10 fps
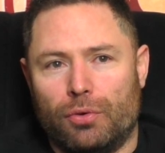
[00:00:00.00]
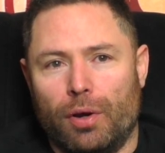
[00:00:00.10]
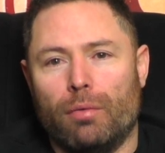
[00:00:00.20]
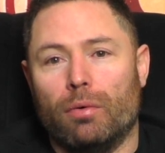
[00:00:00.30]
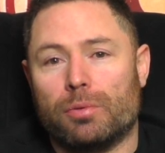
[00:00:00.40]

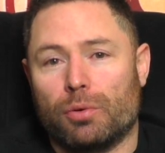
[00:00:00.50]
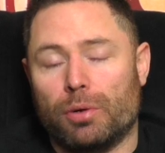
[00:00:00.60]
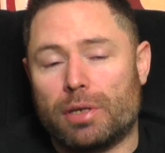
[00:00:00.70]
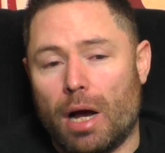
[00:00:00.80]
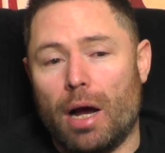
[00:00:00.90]
Green Room. So we're
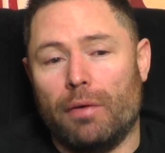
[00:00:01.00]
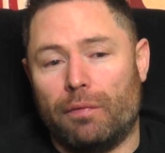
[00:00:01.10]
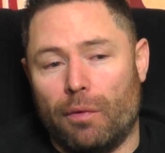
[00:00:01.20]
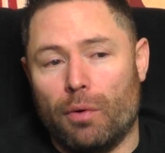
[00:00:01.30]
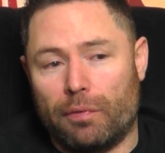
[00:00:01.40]
tied
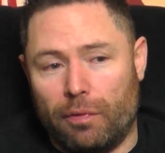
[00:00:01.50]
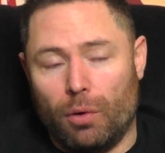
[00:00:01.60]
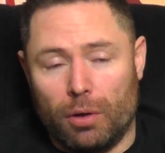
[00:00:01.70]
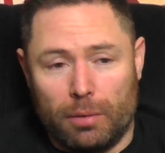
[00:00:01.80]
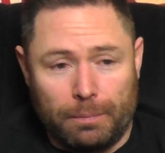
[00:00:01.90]

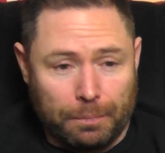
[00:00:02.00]
4-4.